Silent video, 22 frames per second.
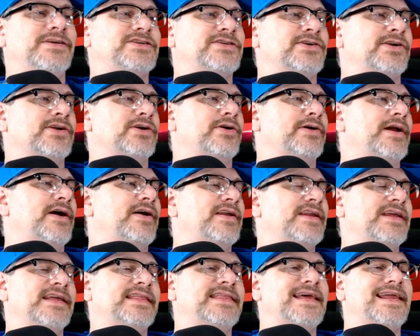Be sure to go down
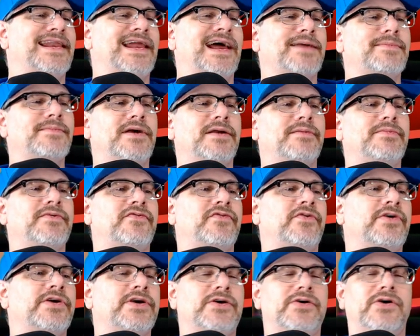and hit that like button
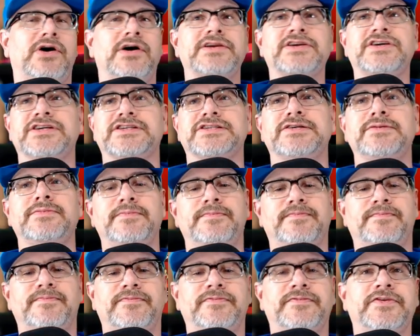before you go out, Crystal.
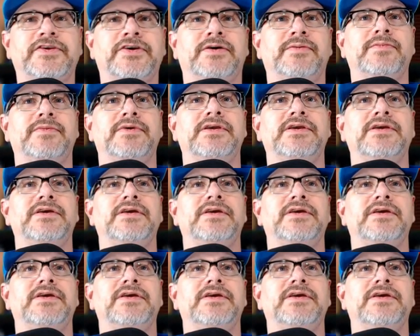So.